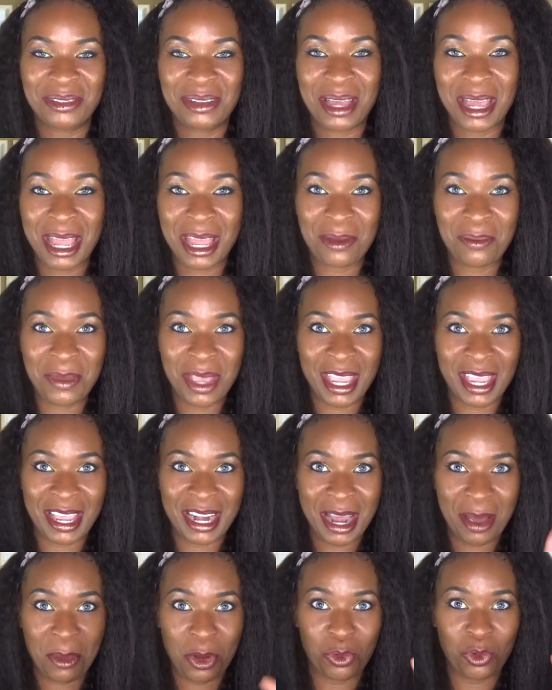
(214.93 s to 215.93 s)
Amen.
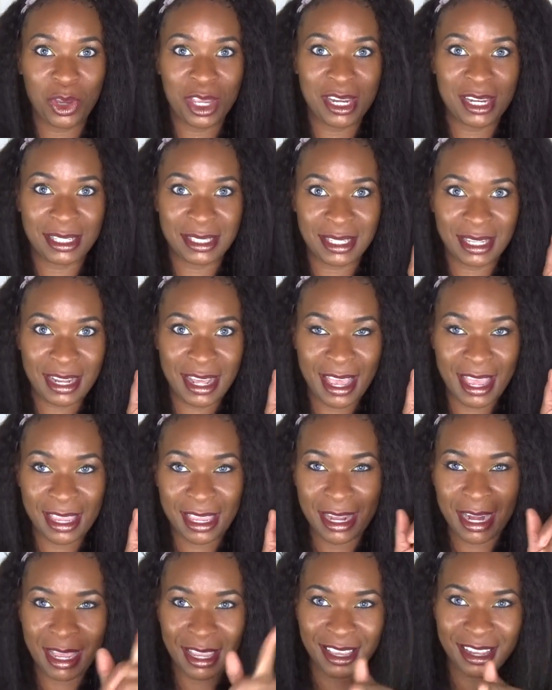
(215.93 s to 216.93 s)
I'm a witness to that.
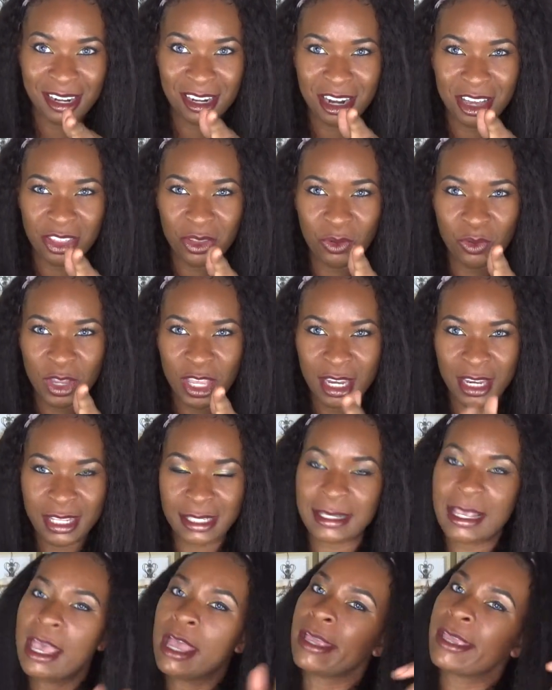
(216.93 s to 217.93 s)
Can I get another witness?